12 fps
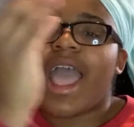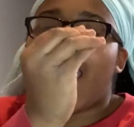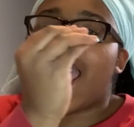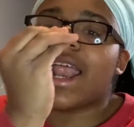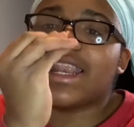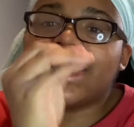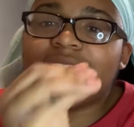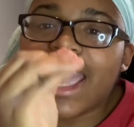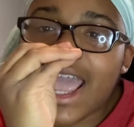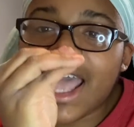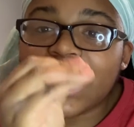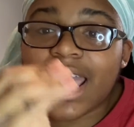and
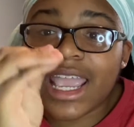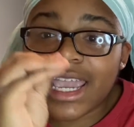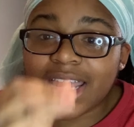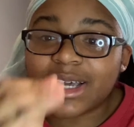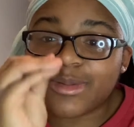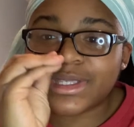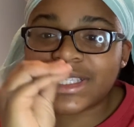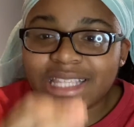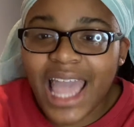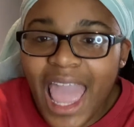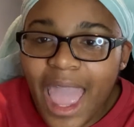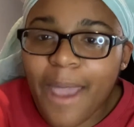then they get
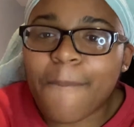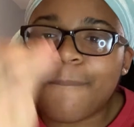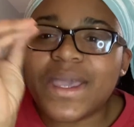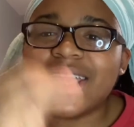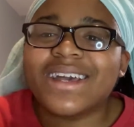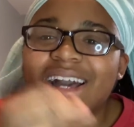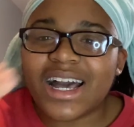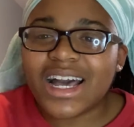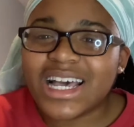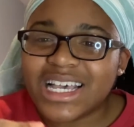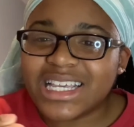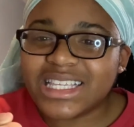upset
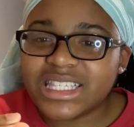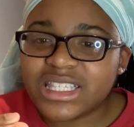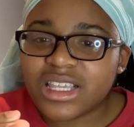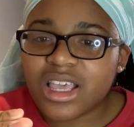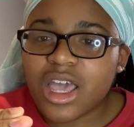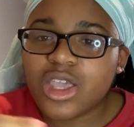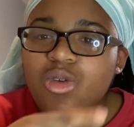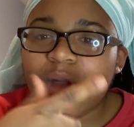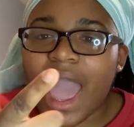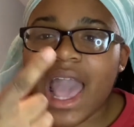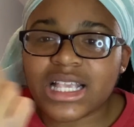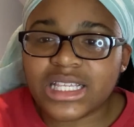because you
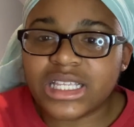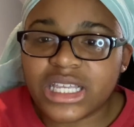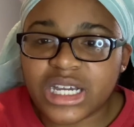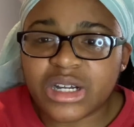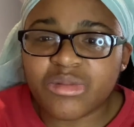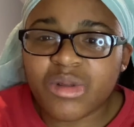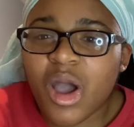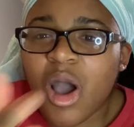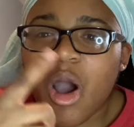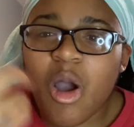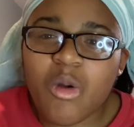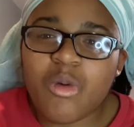ask them,
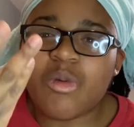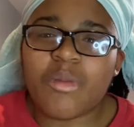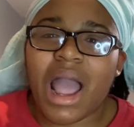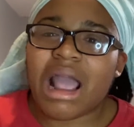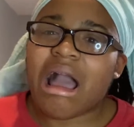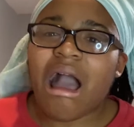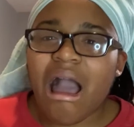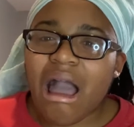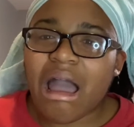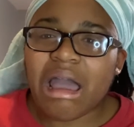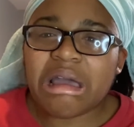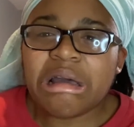oh my
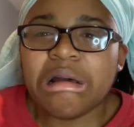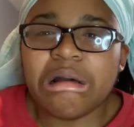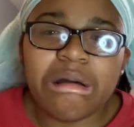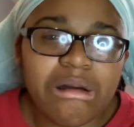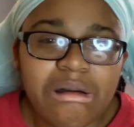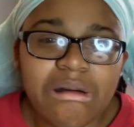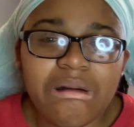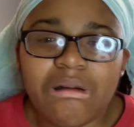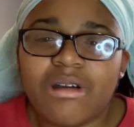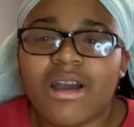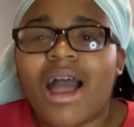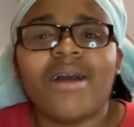God,
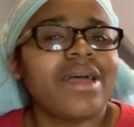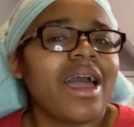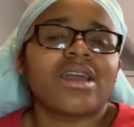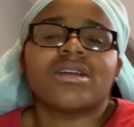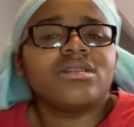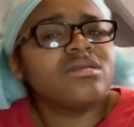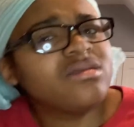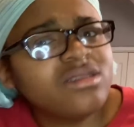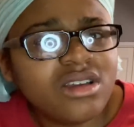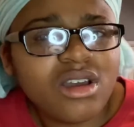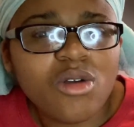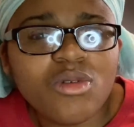oh, I'm like,
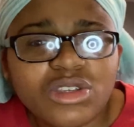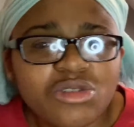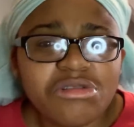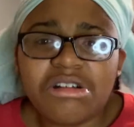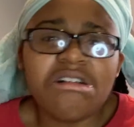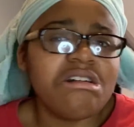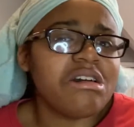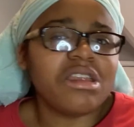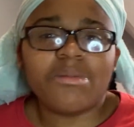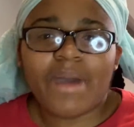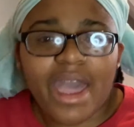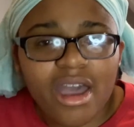what you
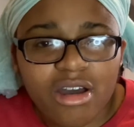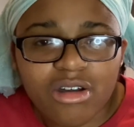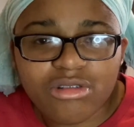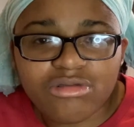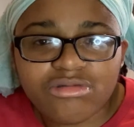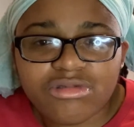on about?